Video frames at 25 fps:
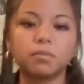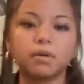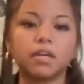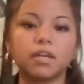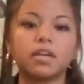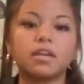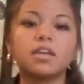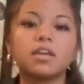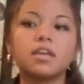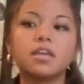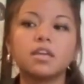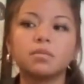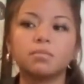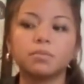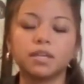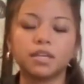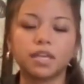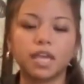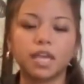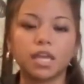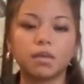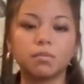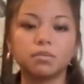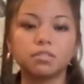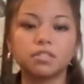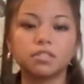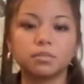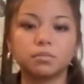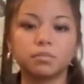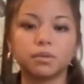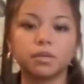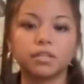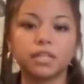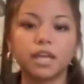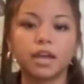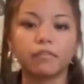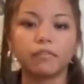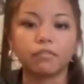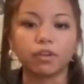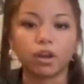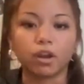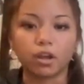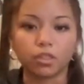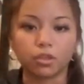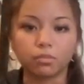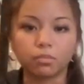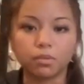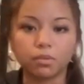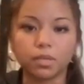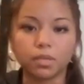but being able to build that for
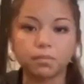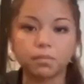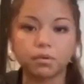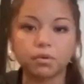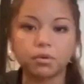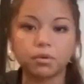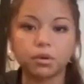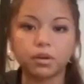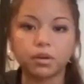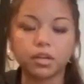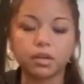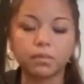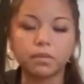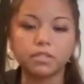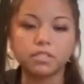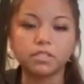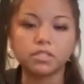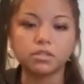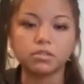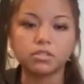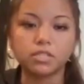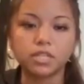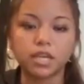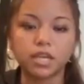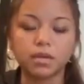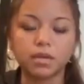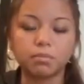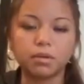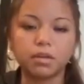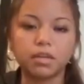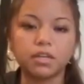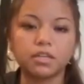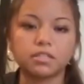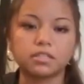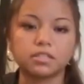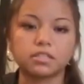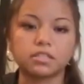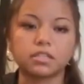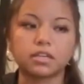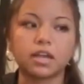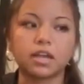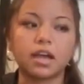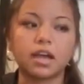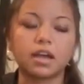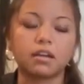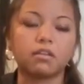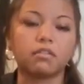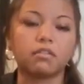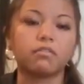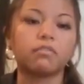other people who are coming to Tampa is the
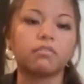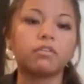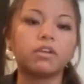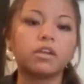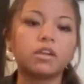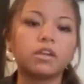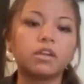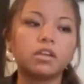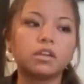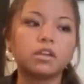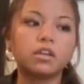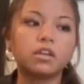kind of